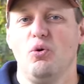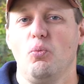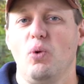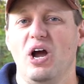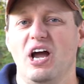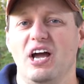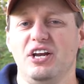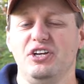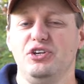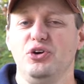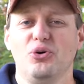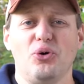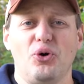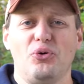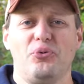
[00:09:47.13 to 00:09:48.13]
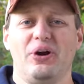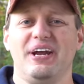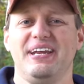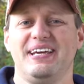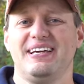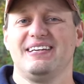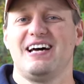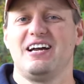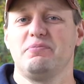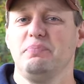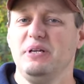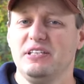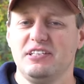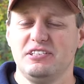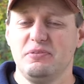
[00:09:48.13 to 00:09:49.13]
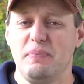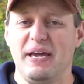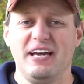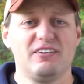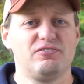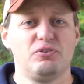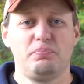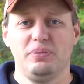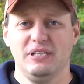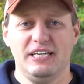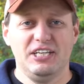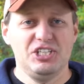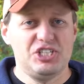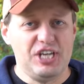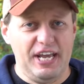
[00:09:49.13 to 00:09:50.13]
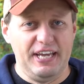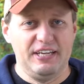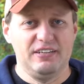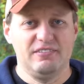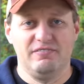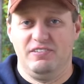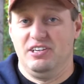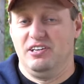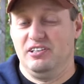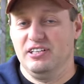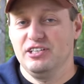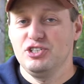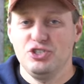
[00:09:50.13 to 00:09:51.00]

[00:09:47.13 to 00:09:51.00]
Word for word: when you already cannot meet the demand for plain Jane vanilla